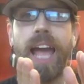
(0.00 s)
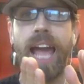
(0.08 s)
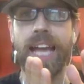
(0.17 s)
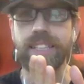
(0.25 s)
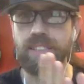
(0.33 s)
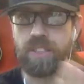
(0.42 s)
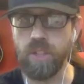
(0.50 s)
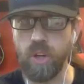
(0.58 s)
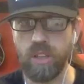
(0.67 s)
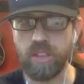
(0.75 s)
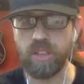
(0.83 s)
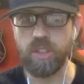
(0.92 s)
as a
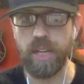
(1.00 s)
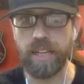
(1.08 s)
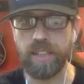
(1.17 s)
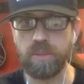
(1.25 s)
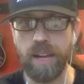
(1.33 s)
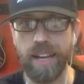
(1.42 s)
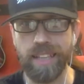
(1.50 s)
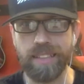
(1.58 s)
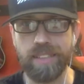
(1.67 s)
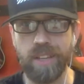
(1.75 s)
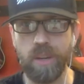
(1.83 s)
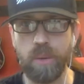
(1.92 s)
dog trainer, right?
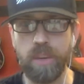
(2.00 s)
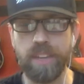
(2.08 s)
So